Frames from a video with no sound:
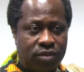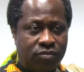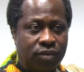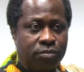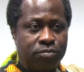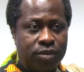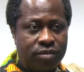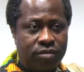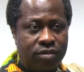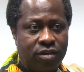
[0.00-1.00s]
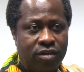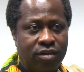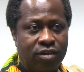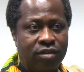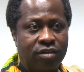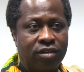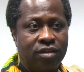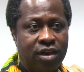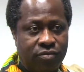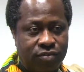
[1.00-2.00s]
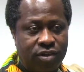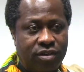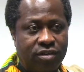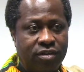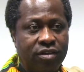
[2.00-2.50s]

development in Africa.